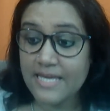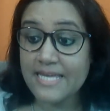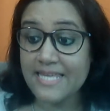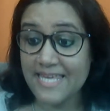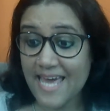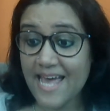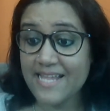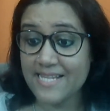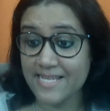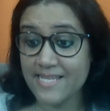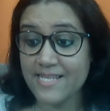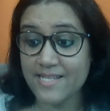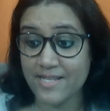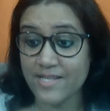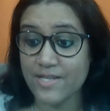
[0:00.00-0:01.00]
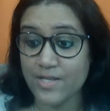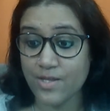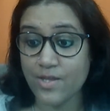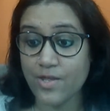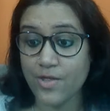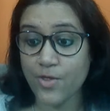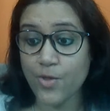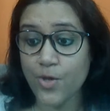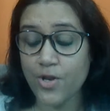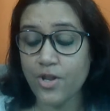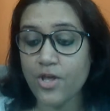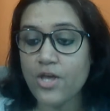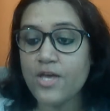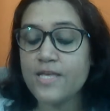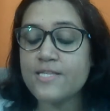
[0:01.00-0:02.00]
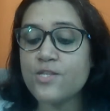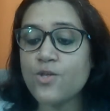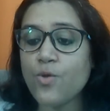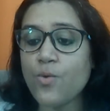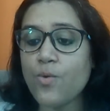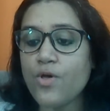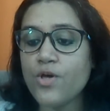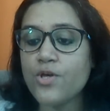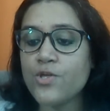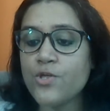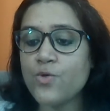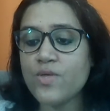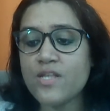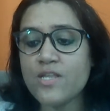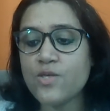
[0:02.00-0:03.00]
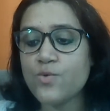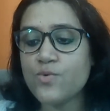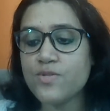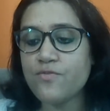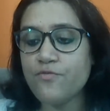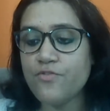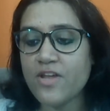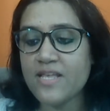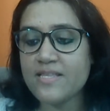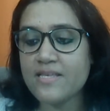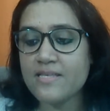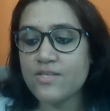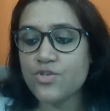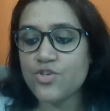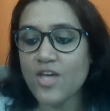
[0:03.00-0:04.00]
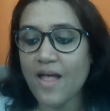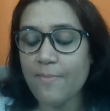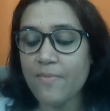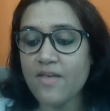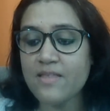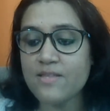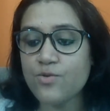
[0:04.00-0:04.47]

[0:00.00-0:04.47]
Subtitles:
Yes. Good. So you can use phrases, Shama.